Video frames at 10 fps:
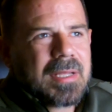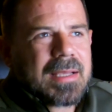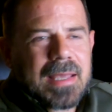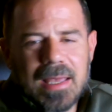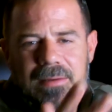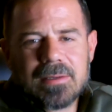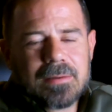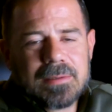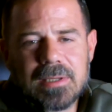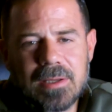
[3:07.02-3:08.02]
again,
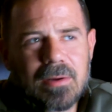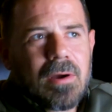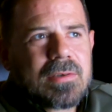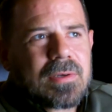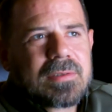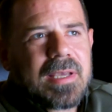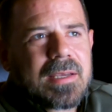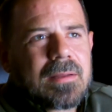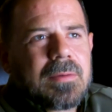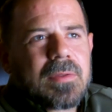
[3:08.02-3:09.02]
you're always
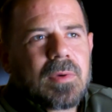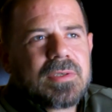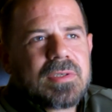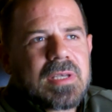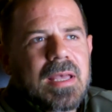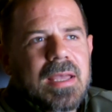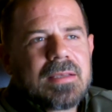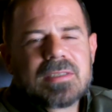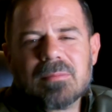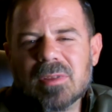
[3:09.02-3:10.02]
articulate with what you say,
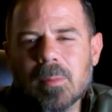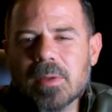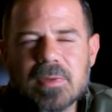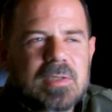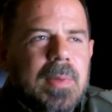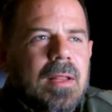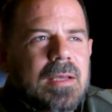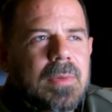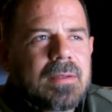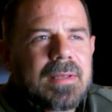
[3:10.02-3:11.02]
some a little bit in the
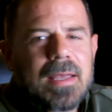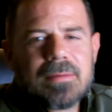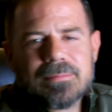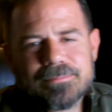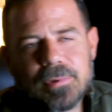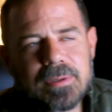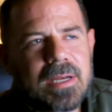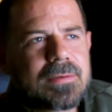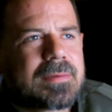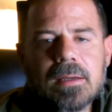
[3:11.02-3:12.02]
spelling, but hey, who
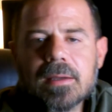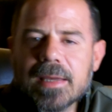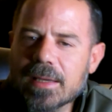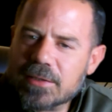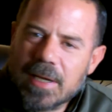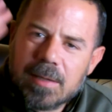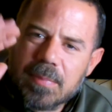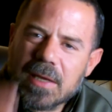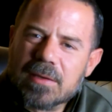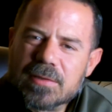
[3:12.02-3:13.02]
cares? Again, Jacob,
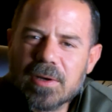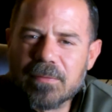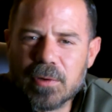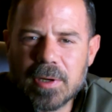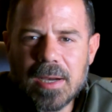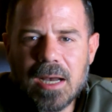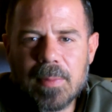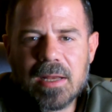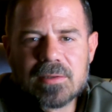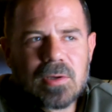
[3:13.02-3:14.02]
thank you, sir, for your
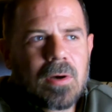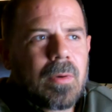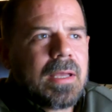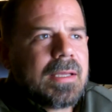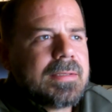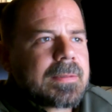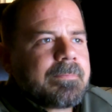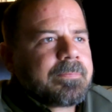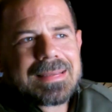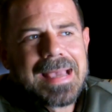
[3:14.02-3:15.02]
comment as always.
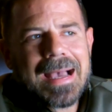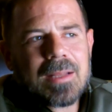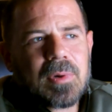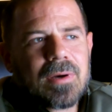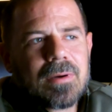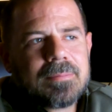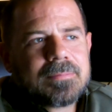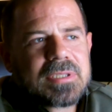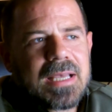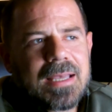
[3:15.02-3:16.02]
Caliber
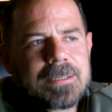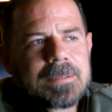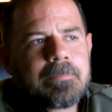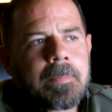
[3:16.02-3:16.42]
says,